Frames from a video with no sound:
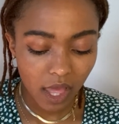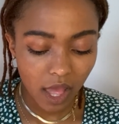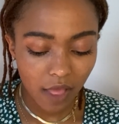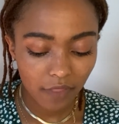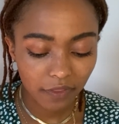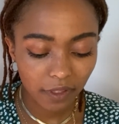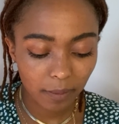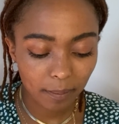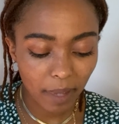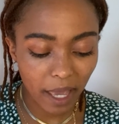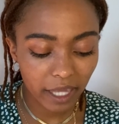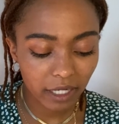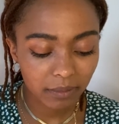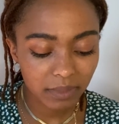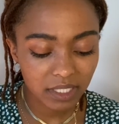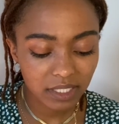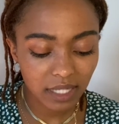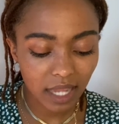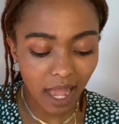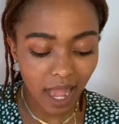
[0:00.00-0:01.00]
The
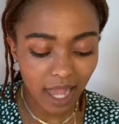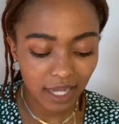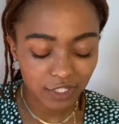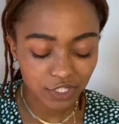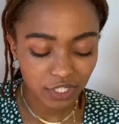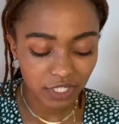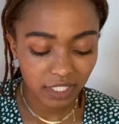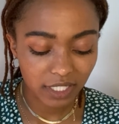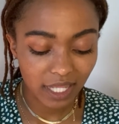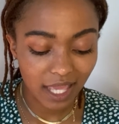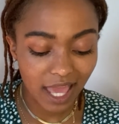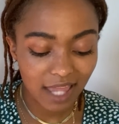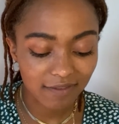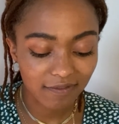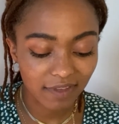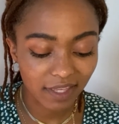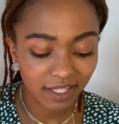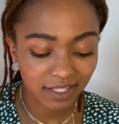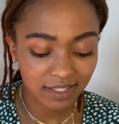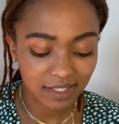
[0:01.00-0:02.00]
impediment to action
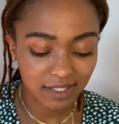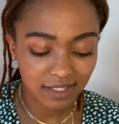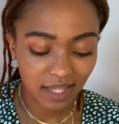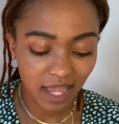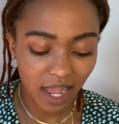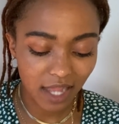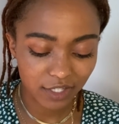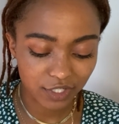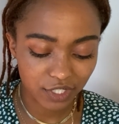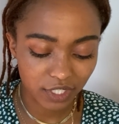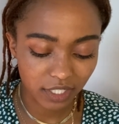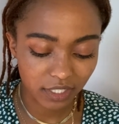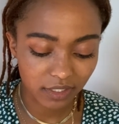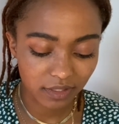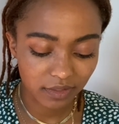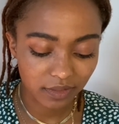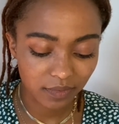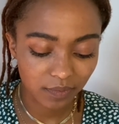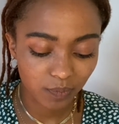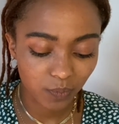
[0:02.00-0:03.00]
advances action.
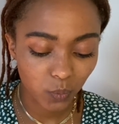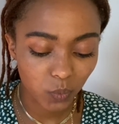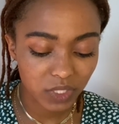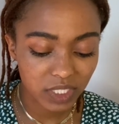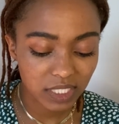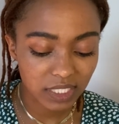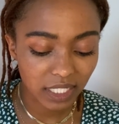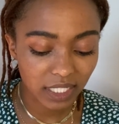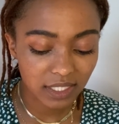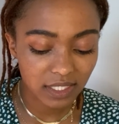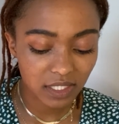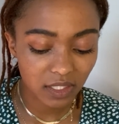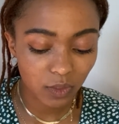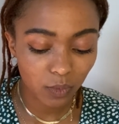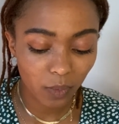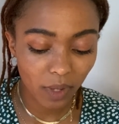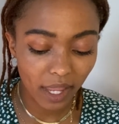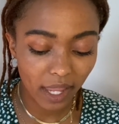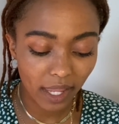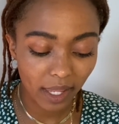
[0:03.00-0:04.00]
What stands in the
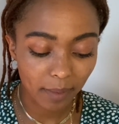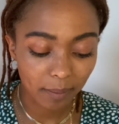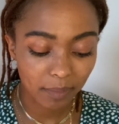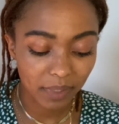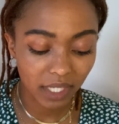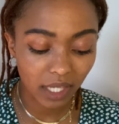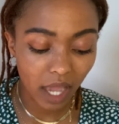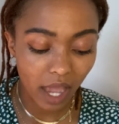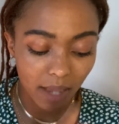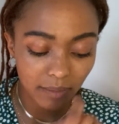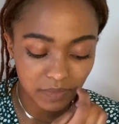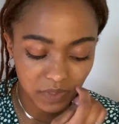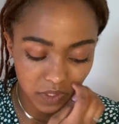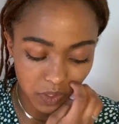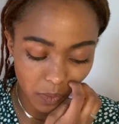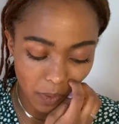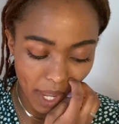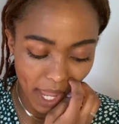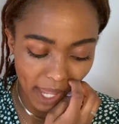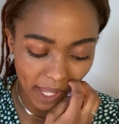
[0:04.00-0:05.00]
way becomes the
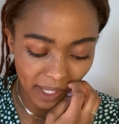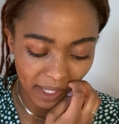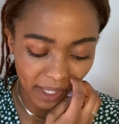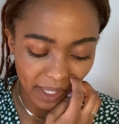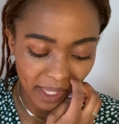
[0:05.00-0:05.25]
way.